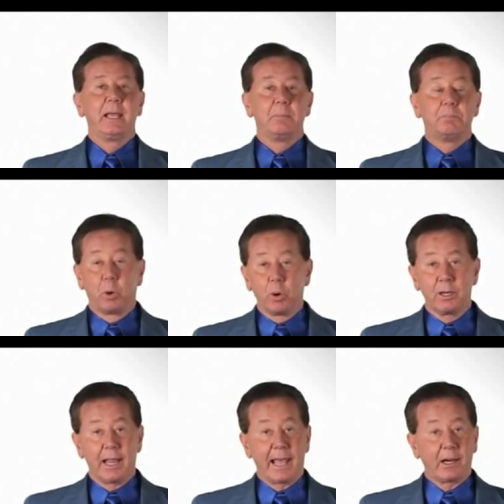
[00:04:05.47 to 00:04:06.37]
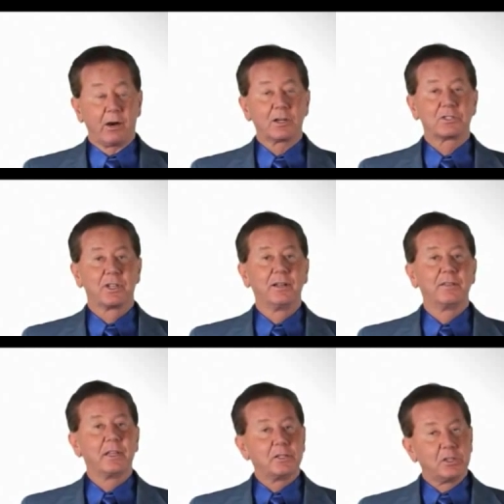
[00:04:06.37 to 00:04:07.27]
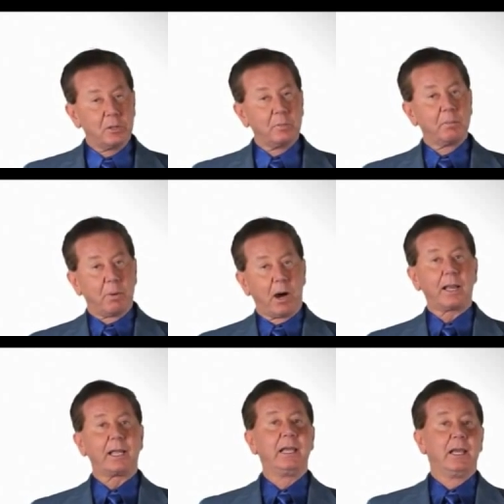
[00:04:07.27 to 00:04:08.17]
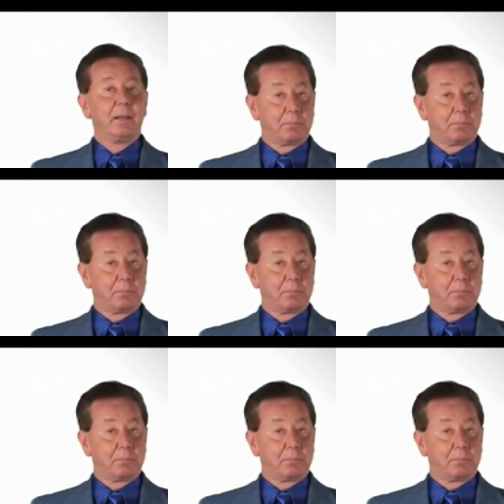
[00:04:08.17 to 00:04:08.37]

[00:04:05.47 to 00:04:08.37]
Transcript: important antioxidant that the human body